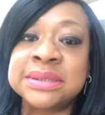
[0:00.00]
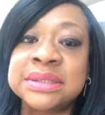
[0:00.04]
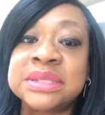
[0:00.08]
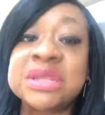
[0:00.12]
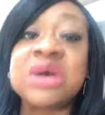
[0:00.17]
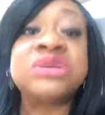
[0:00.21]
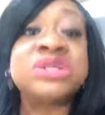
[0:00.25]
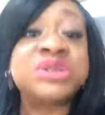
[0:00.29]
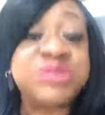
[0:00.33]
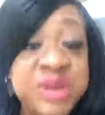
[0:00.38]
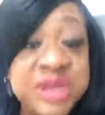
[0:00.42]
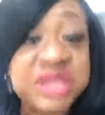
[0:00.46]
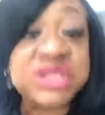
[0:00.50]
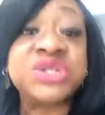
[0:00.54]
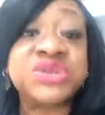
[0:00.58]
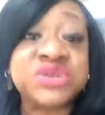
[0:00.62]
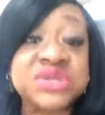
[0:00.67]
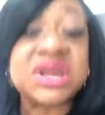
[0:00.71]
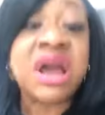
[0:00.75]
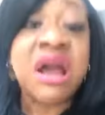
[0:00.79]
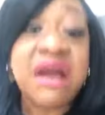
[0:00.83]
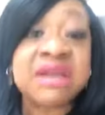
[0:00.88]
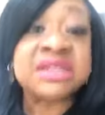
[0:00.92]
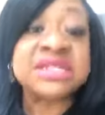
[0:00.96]
Those pictures
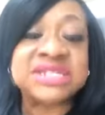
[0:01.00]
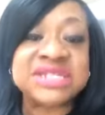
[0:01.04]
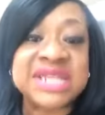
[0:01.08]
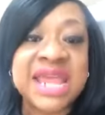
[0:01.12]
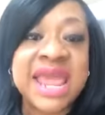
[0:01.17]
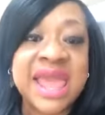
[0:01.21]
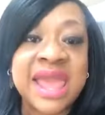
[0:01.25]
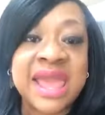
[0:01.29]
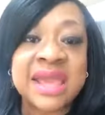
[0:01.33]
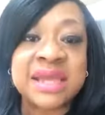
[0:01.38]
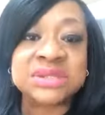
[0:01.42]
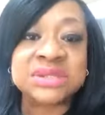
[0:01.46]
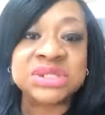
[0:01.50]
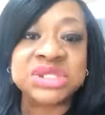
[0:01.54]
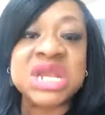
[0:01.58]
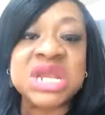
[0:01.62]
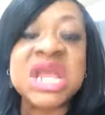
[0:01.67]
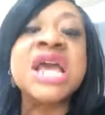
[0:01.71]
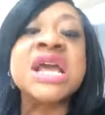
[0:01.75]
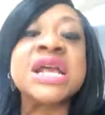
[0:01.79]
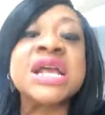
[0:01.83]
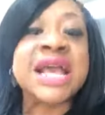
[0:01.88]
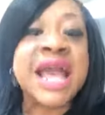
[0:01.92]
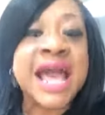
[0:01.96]
are staged.
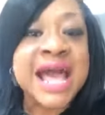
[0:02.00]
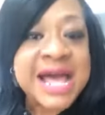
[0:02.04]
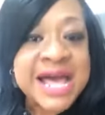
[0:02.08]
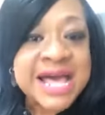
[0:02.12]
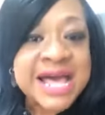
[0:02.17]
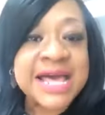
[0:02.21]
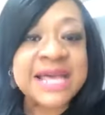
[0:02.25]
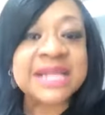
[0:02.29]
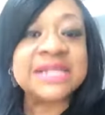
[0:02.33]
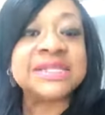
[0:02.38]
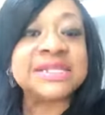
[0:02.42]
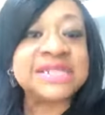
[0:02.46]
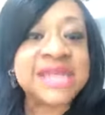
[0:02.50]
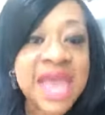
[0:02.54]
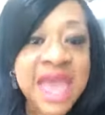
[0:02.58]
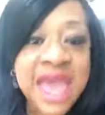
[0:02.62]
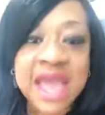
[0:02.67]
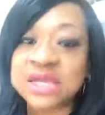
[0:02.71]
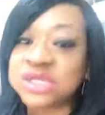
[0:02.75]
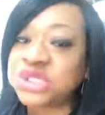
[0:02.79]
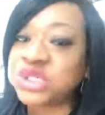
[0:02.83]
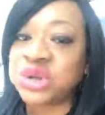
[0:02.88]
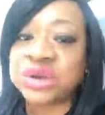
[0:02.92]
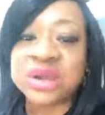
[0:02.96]

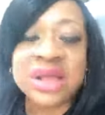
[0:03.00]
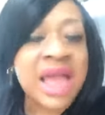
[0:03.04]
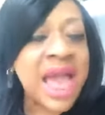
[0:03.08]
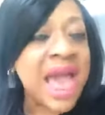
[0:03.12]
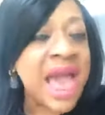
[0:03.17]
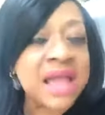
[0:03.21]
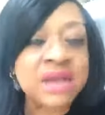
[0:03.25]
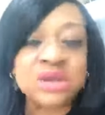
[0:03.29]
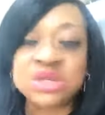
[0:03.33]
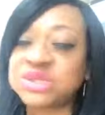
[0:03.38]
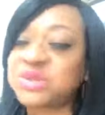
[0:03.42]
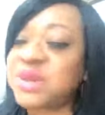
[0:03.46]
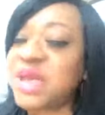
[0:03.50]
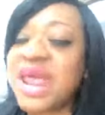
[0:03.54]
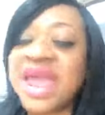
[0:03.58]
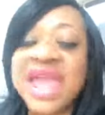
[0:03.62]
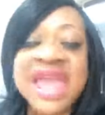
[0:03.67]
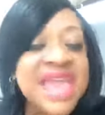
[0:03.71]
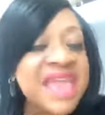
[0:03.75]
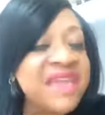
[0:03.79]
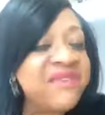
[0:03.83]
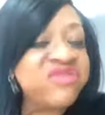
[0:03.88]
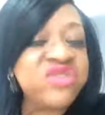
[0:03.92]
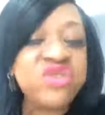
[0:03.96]
Contact your congressman.
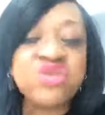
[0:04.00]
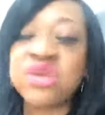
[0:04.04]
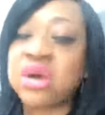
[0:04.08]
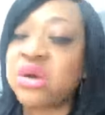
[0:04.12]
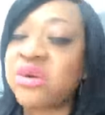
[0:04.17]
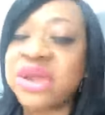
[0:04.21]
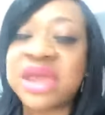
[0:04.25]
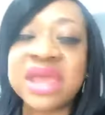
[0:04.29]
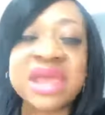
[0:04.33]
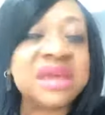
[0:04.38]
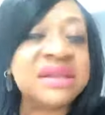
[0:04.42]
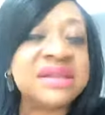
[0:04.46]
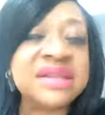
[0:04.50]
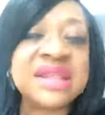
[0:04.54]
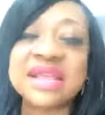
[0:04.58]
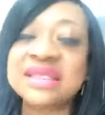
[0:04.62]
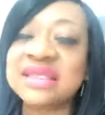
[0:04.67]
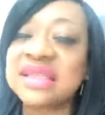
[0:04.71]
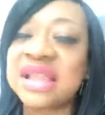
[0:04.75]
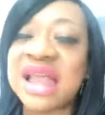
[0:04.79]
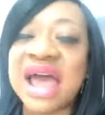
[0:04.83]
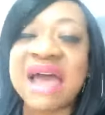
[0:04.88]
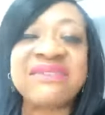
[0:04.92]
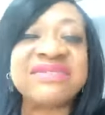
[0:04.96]
If you don't hear
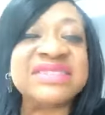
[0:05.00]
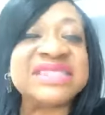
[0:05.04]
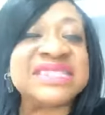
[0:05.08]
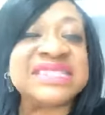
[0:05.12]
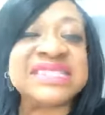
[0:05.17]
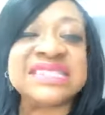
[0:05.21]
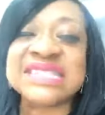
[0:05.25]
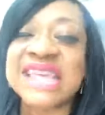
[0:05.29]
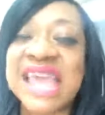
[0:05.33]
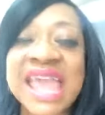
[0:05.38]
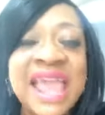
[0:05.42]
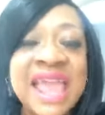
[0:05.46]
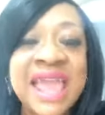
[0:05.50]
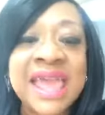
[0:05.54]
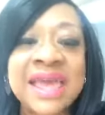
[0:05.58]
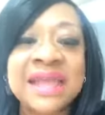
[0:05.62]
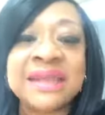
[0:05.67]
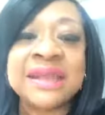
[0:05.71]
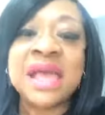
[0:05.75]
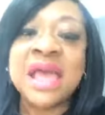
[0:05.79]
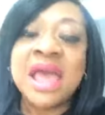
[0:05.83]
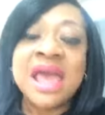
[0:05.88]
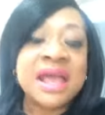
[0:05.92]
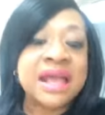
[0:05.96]
nothing I've
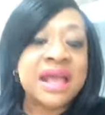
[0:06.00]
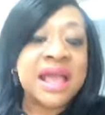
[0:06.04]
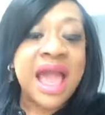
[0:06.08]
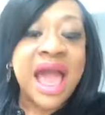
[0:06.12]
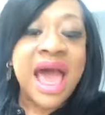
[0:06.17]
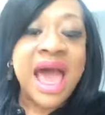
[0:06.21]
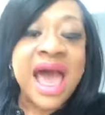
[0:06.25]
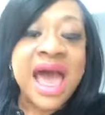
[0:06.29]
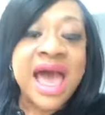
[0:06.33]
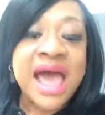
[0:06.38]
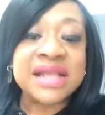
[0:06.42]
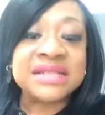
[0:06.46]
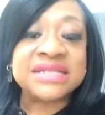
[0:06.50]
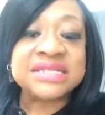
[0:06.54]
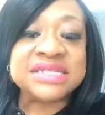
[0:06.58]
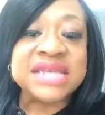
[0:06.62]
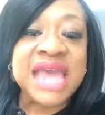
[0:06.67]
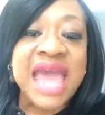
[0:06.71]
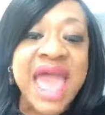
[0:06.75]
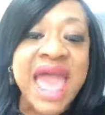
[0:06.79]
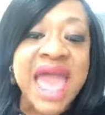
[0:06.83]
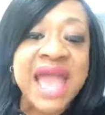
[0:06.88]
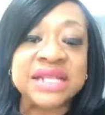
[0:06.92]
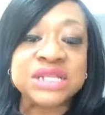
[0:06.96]
said,
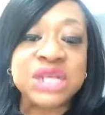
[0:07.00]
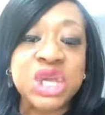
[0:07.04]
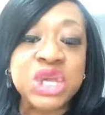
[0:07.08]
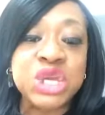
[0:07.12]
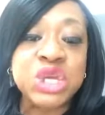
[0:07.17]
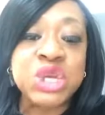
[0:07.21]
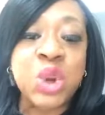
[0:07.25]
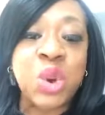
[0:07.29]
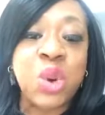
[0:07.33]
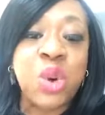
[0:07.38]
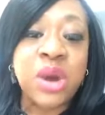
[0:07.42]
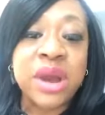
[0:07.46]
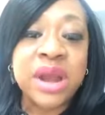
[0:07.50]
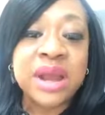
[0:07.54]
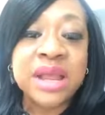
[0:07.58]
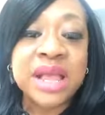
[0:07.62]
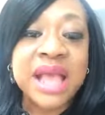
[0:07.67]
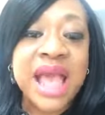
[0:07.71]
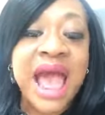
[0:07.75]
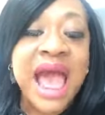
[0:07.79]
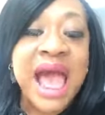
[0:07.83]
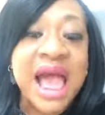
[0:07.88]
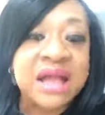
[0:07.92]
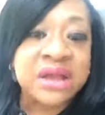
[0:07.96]
contact your
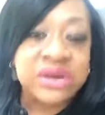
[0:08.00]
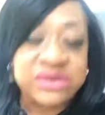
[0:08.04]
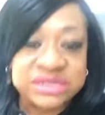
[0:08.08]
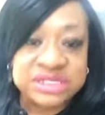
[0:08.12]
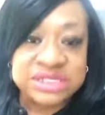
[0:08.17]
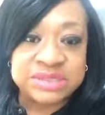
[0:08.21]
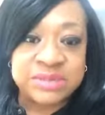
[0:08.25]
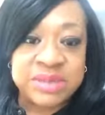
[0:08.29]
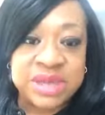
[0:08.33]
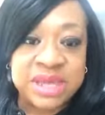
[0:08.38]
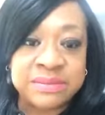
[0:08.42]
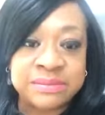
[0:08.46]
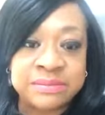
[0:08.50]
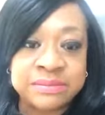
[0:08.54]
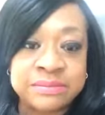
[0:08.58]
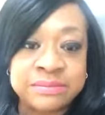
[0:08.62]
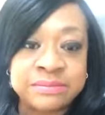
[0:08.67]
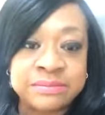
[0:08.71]
congressman.